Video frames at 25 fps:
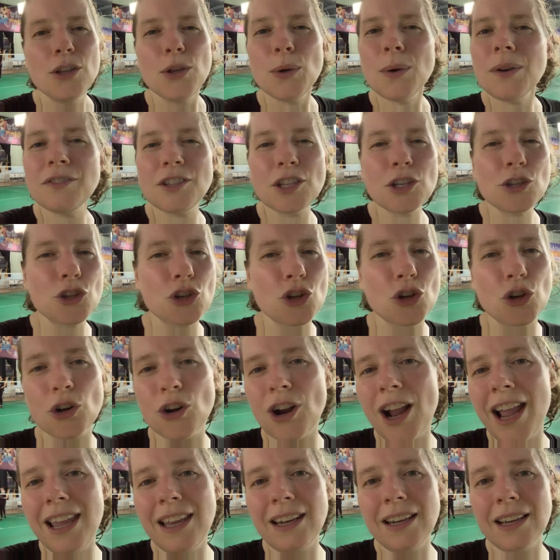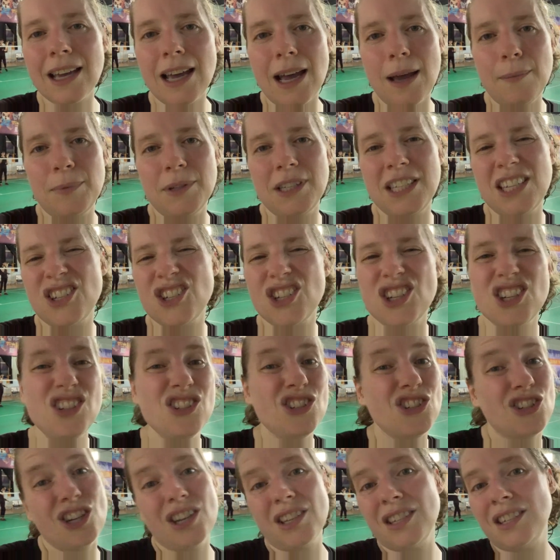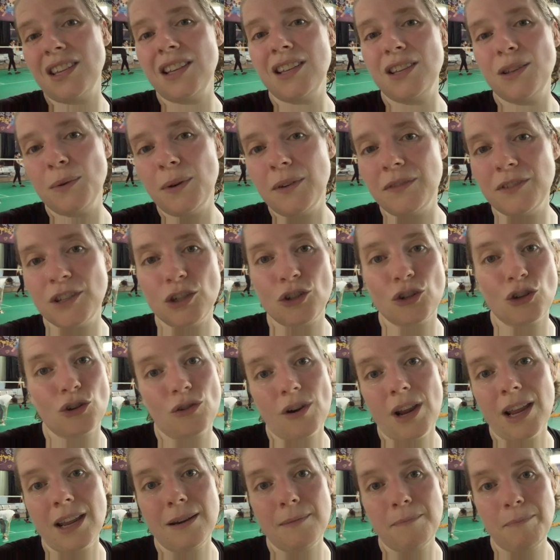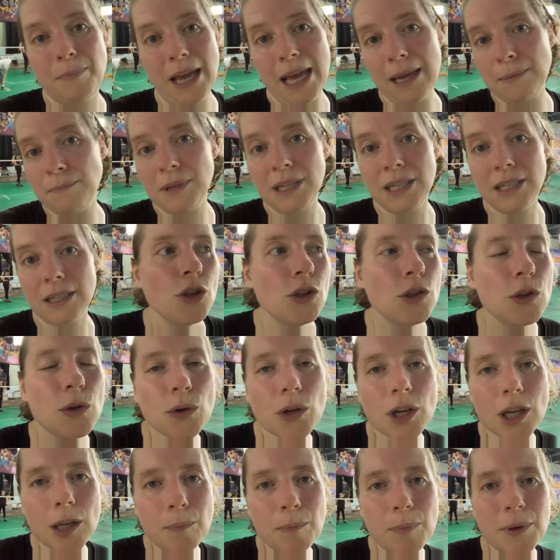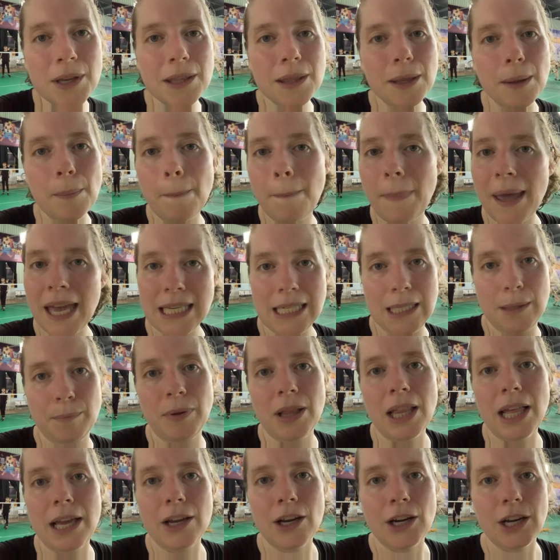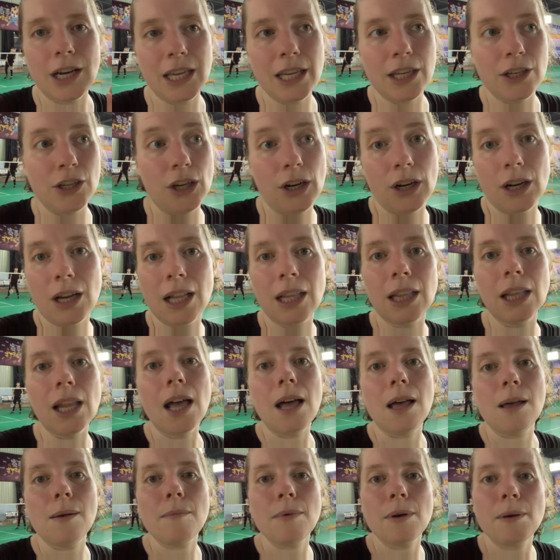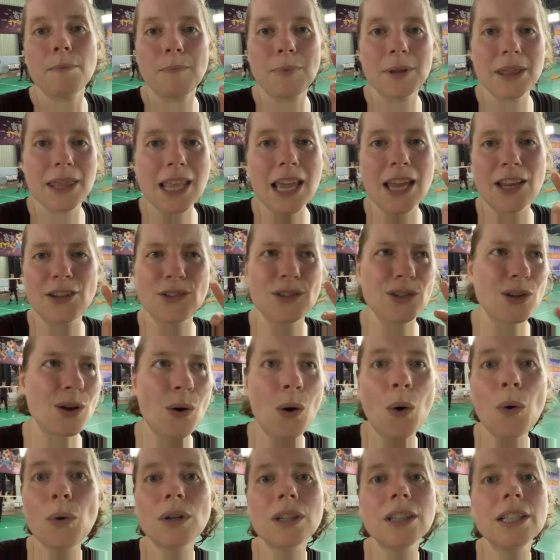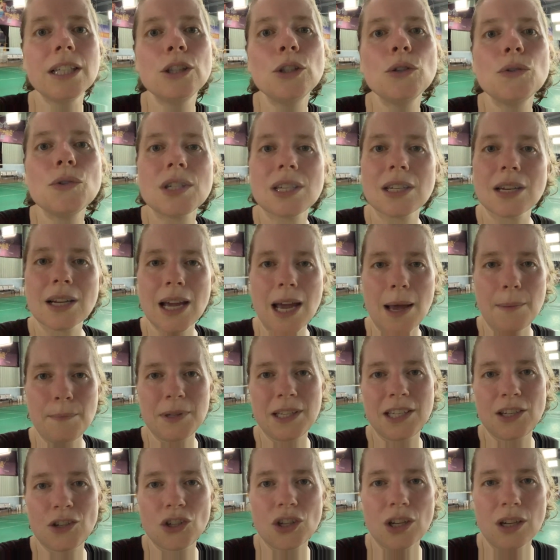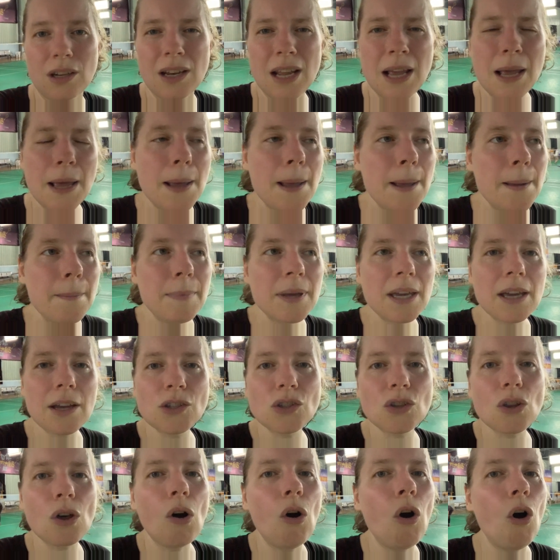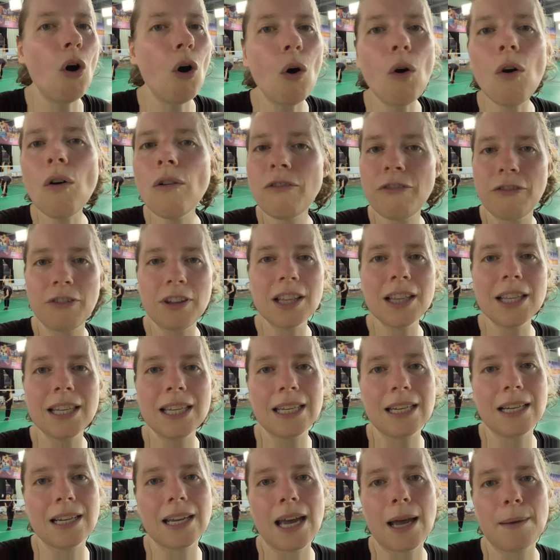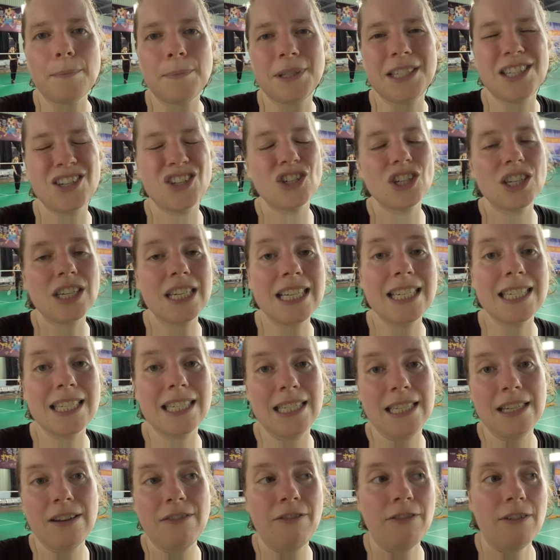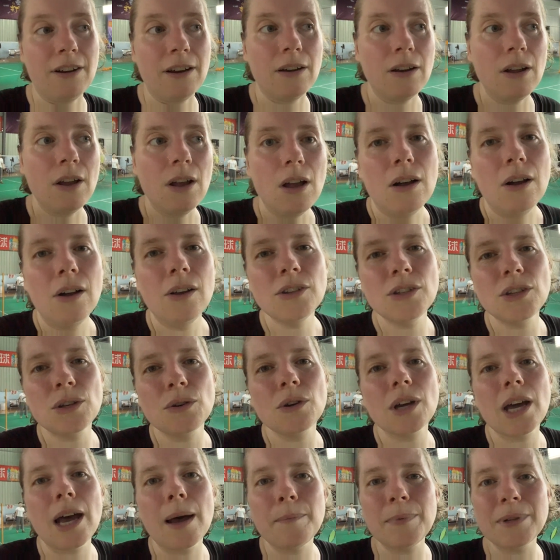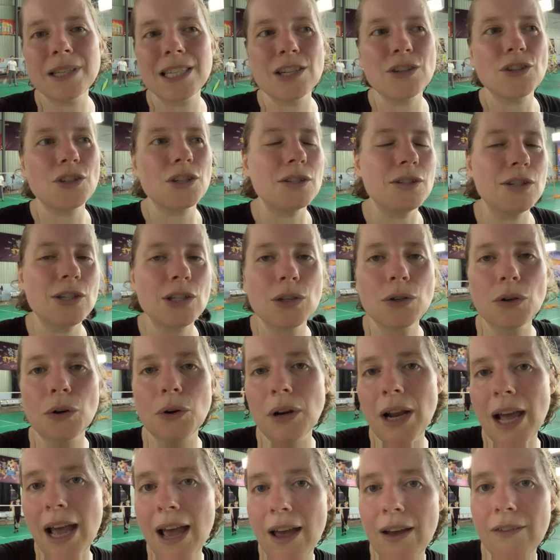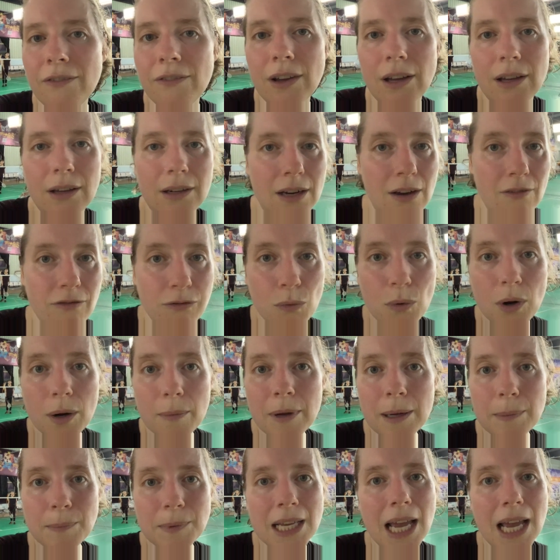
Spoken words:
You have to train a competition just like you have to train badminton. You could be the best player in your club, but then totally lose at a competition because the whole feeling in a competition is different. Also, competitions, you don't have enough warm-up